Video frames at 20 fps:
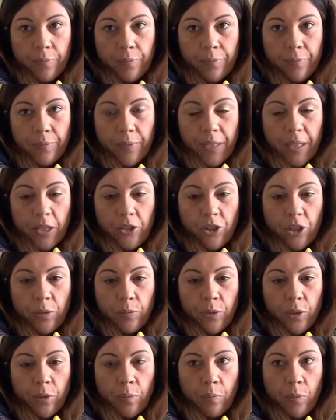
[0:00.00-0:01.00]
the
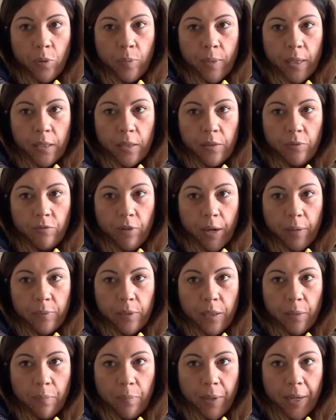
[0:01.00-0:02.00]
Egyptian mummies,
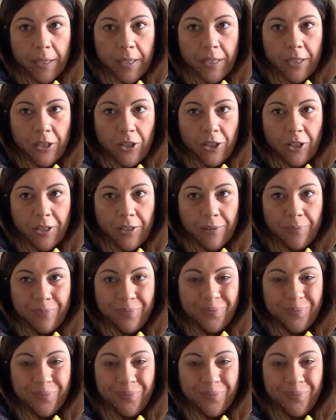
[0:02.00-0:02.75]
wrapped in bandages.